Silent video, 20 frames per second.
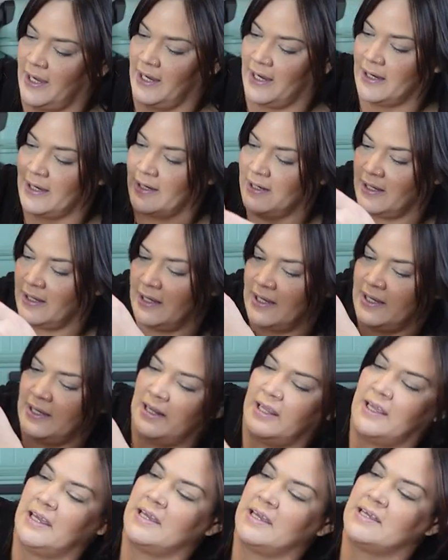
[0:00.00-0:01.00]
and
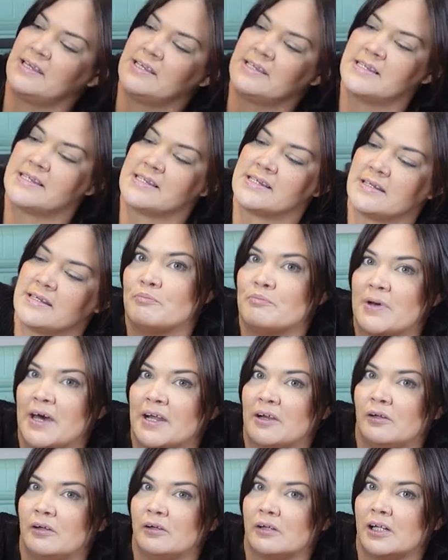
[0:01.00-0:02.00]
it is
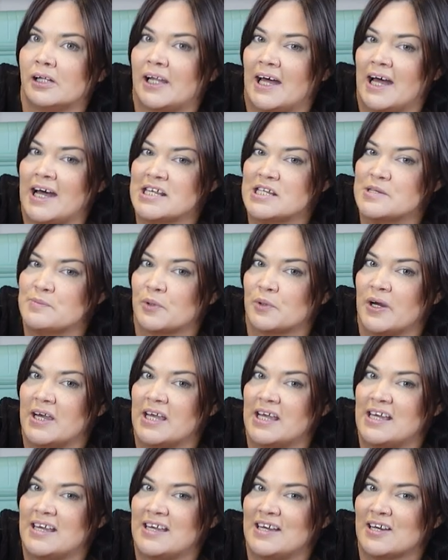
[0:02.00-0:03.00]
metal clasp
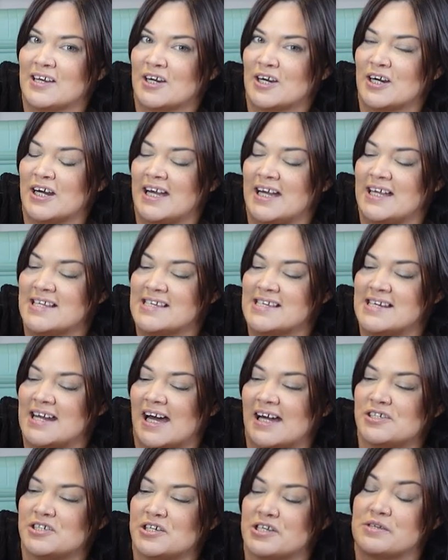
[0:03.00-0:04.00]
right here. It's
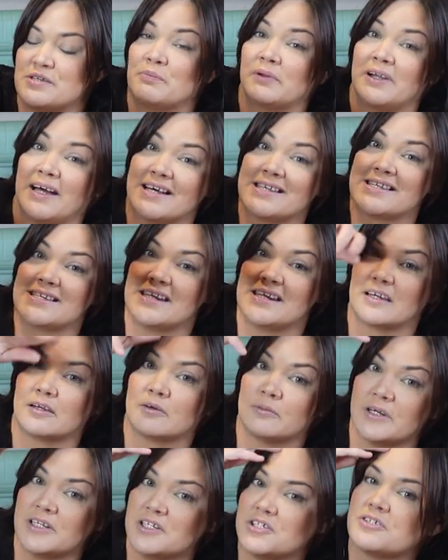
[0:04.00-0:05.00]
not just
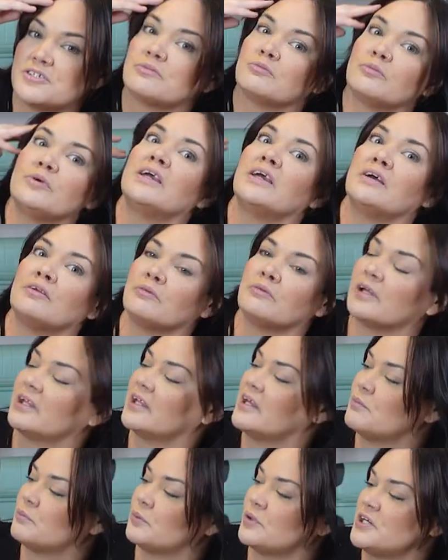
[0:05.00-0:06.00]
plastic, which we can
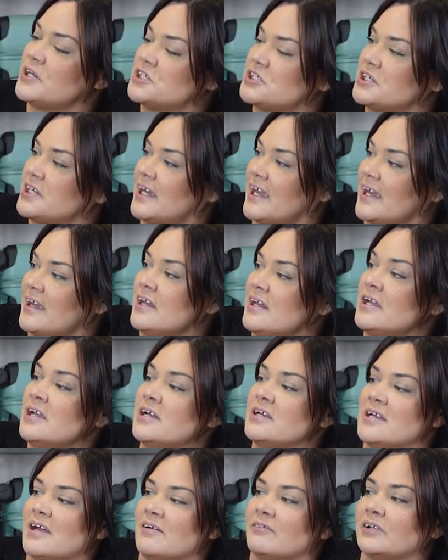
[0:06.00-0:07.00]
really appreciate.
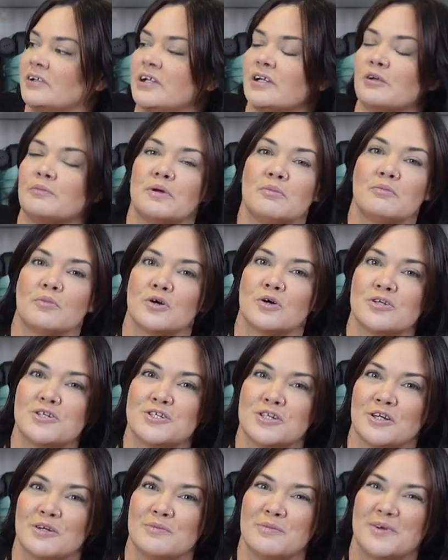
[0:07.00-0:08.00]
Have a little bit more
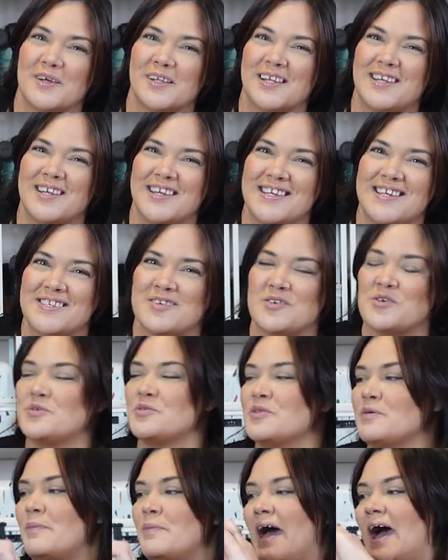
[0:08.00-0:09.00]
durability to
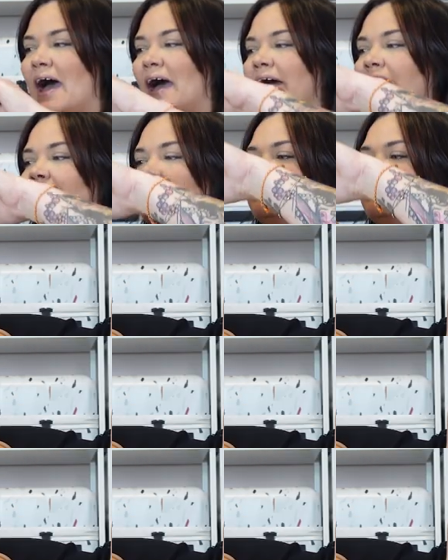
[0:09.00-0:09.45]
the bag.